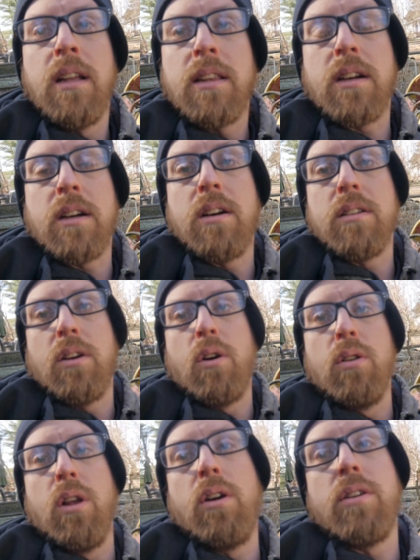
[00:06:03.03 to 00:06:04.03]
the
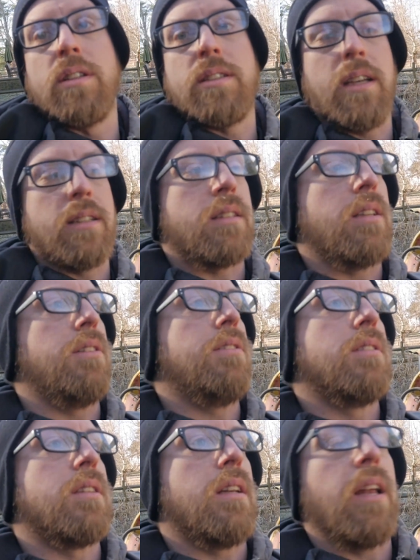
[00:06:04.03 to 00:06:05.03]
whole loader says to
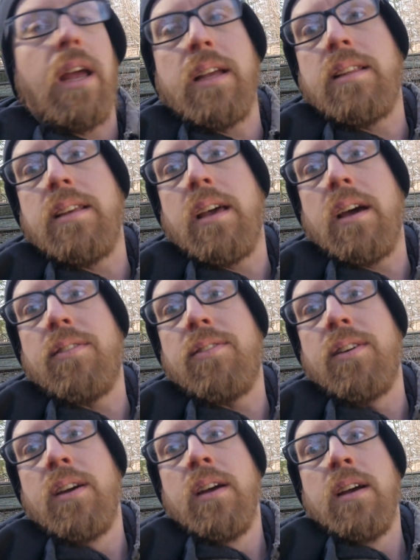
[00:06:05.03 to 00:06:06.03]
use an
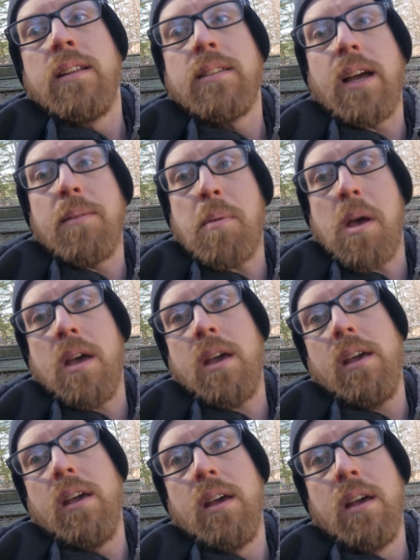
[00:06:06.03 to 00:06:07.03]
ATF type
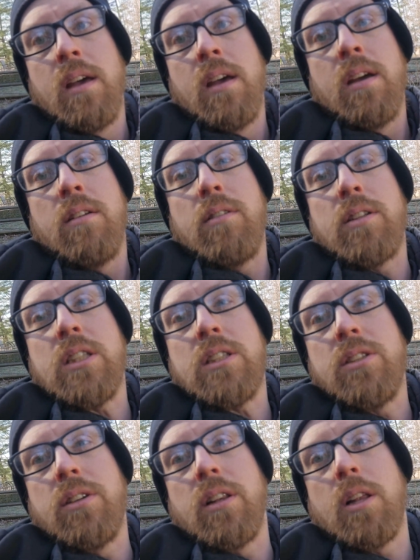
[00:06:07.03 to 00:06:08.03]
A, which is
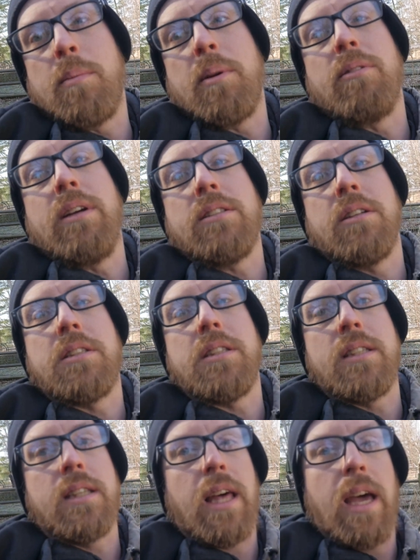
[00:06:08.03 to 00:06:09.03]
doing a little bit of research
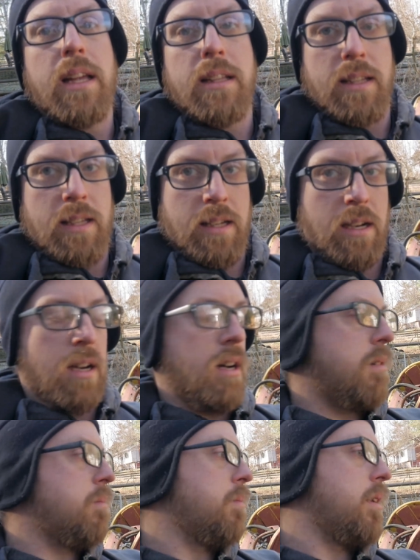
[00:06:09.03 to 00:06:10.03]
into that.
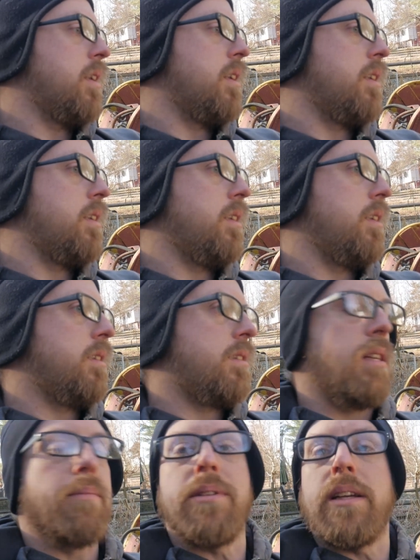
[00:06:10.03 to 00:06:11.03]
It
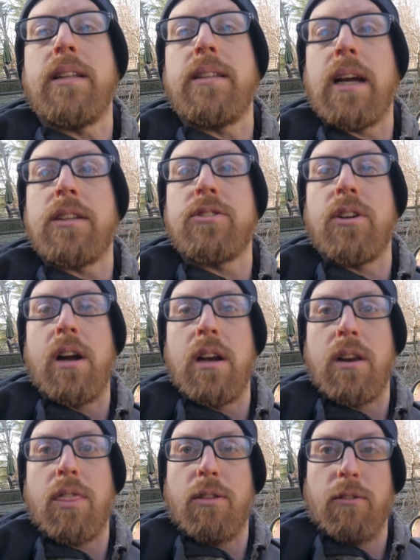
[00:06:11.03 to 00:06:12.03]
seems like the
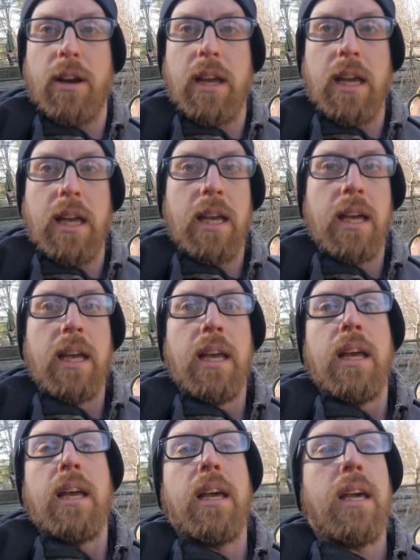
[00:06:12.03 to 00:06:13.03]
Dextron 3
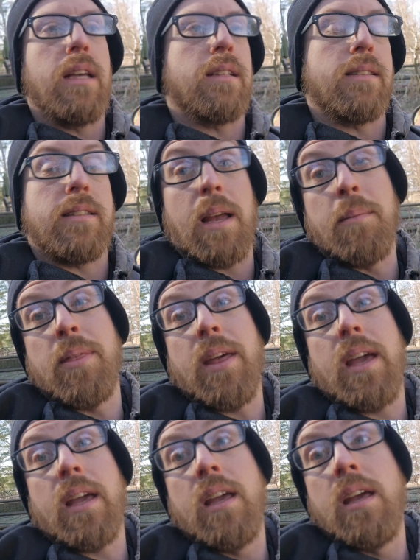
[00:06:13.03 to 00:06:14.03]
is the same
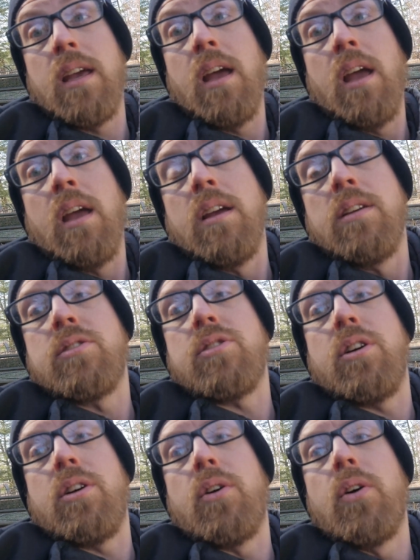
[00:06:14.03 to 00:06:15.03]
thing.
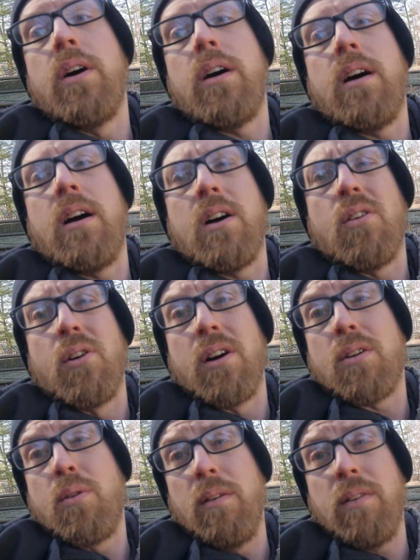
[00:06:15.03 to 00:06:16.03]
So, or
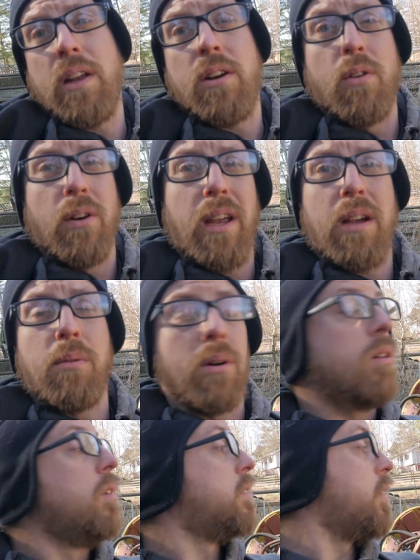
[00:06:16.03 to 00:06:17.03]
equivalent or
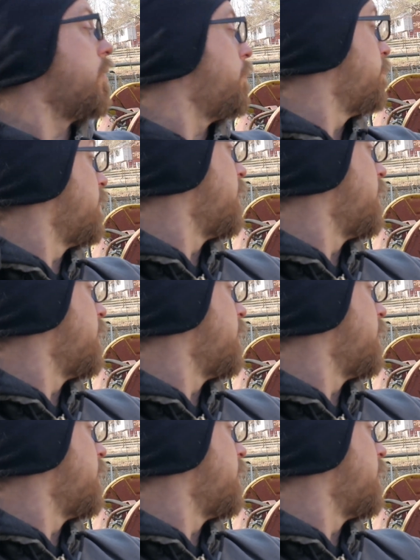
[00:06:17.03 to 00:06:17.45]
equal. So,